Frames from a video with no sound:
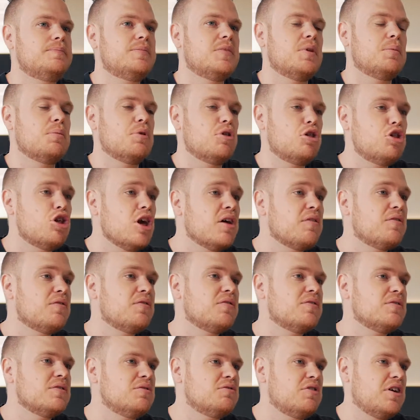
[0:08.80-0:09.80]
I'm a
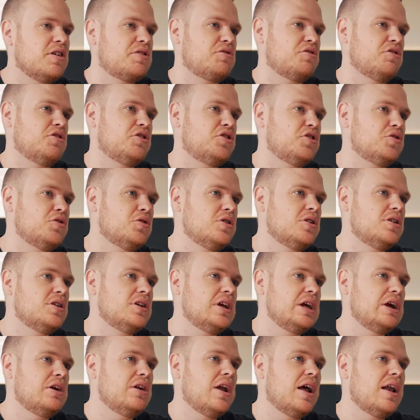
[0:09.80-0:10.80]
chef and restaurateur
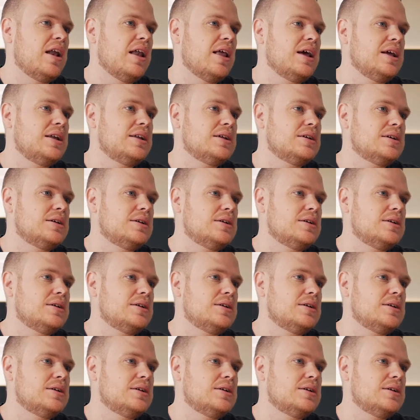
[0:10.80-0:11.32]
here in Adelaide.